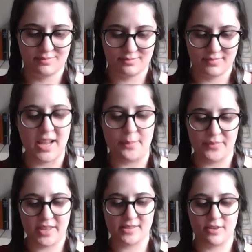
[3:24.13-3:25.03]
Yeah,
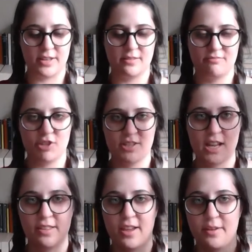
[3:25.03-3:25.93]
that's right. Just
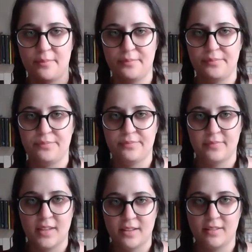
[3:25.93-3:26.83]
stay there.
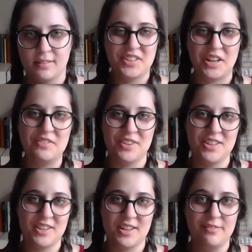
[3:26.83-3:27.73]
So even in the